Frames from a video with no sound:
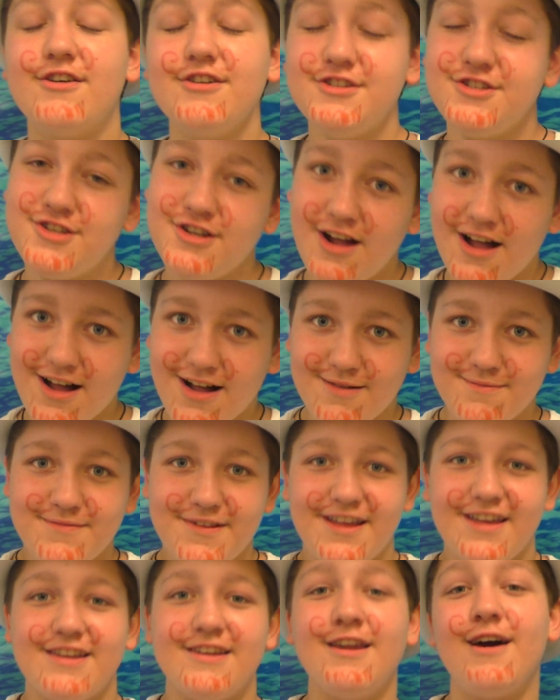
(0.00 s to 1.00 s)
Good
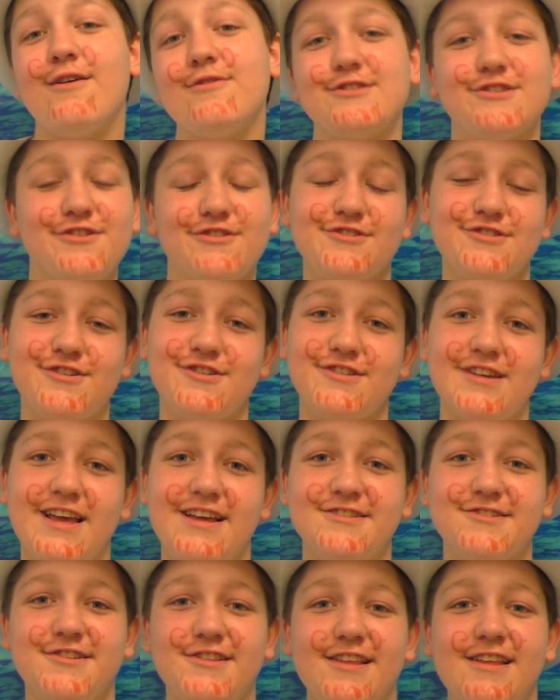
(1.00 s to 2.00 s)

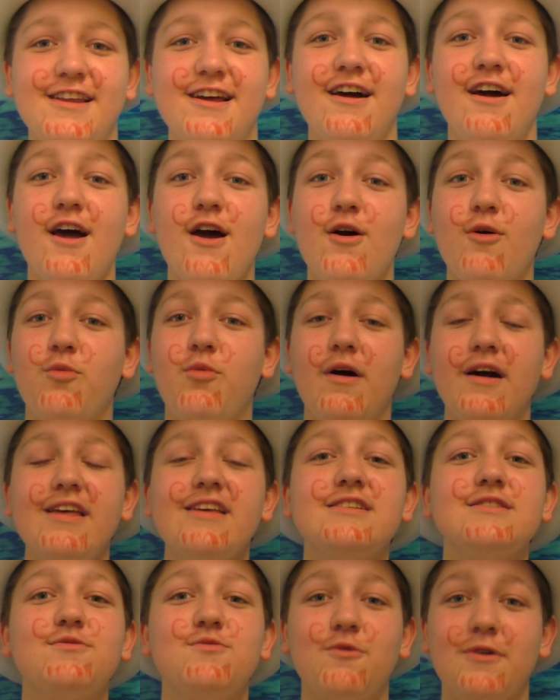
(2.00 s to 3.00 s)
job. What
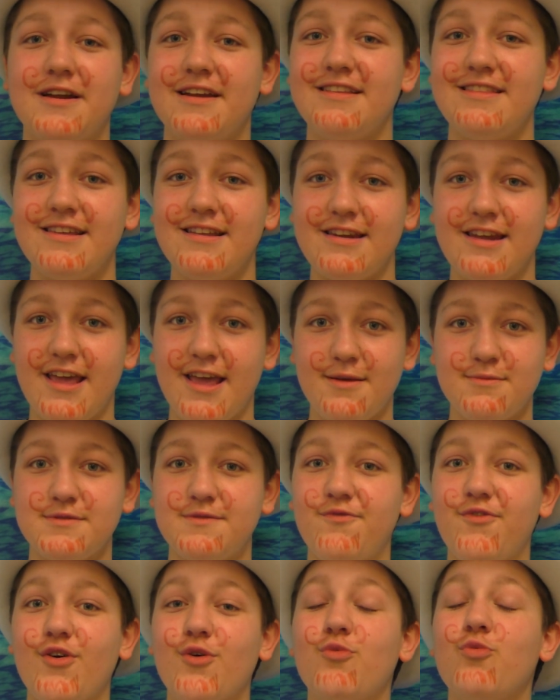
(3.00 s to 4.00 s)
is one of the names
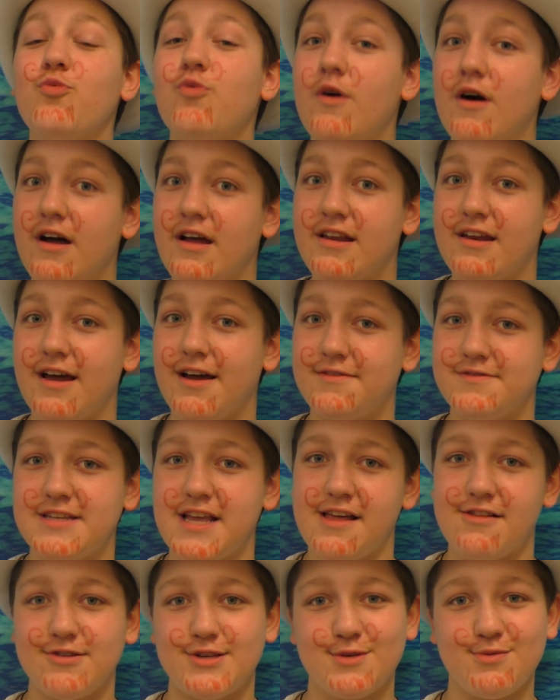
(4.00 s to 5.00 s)
for one of
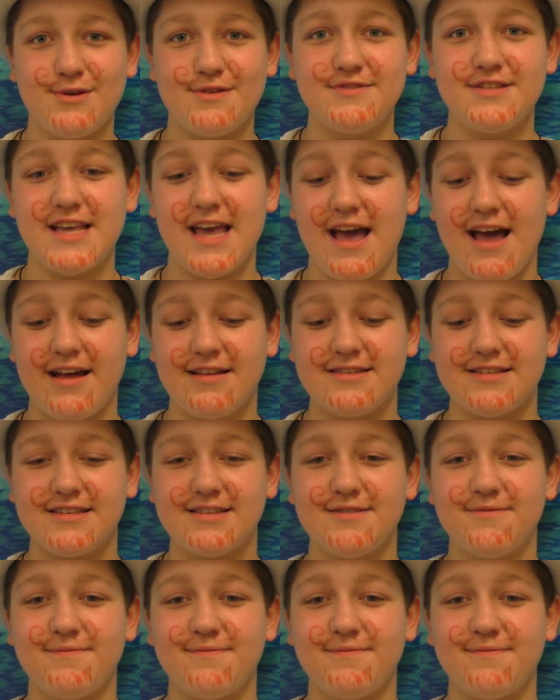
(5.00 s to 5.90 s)
Taylor Swift's cats?